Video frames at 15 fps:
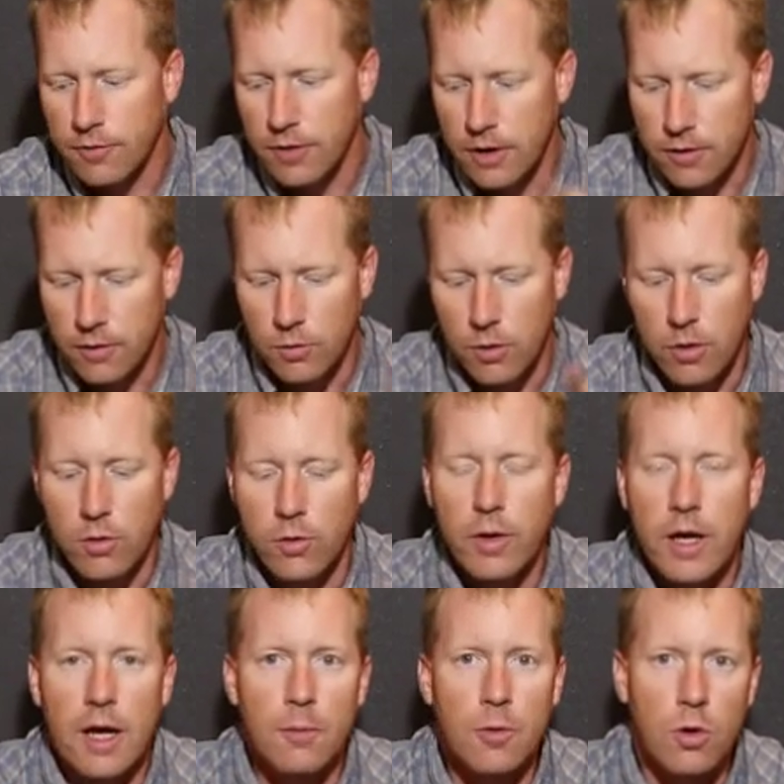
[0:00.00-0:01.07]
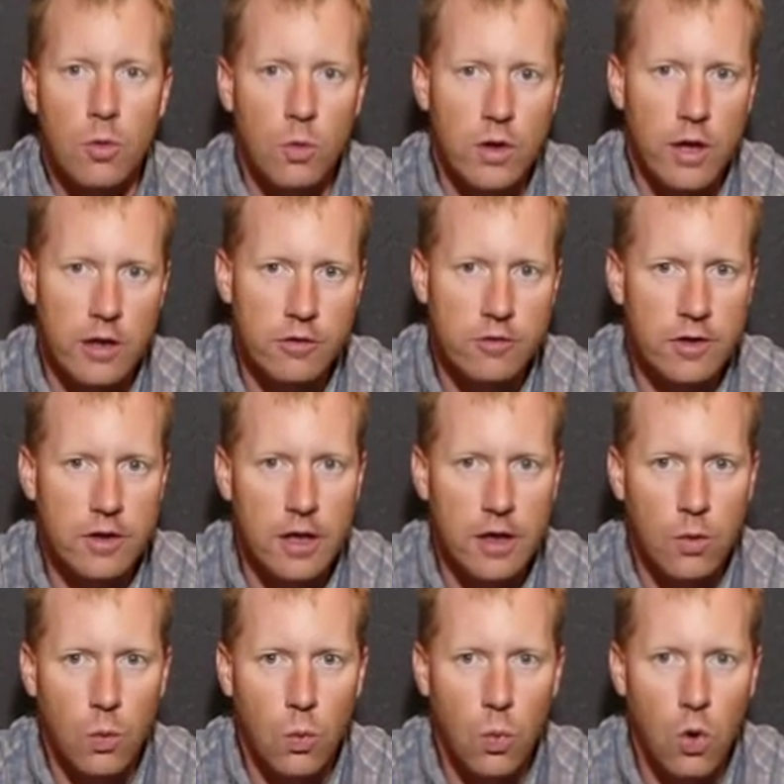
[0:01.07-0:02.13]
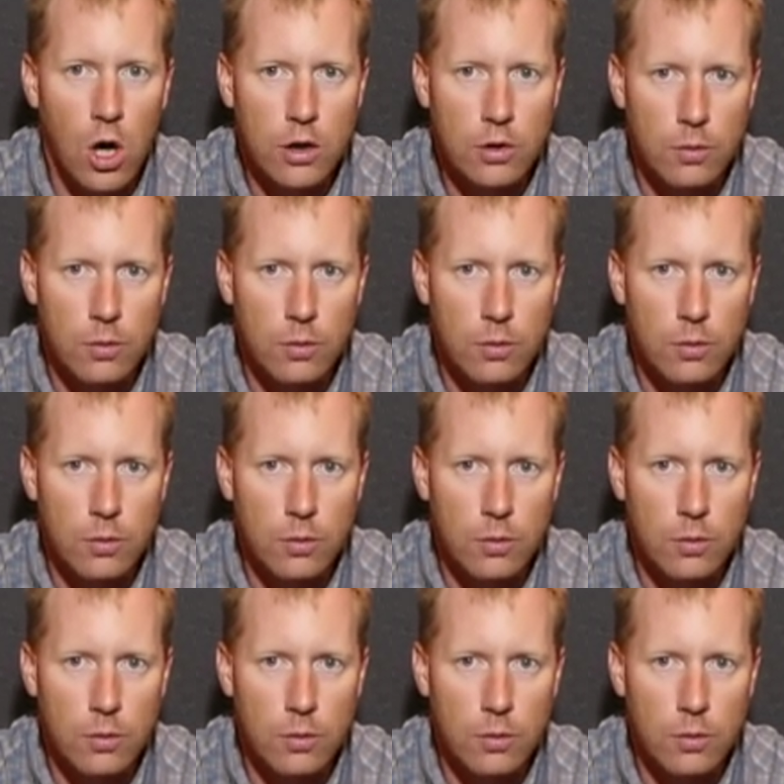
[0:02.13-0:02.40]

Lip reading: and the Roto Hammer will actually kind of walk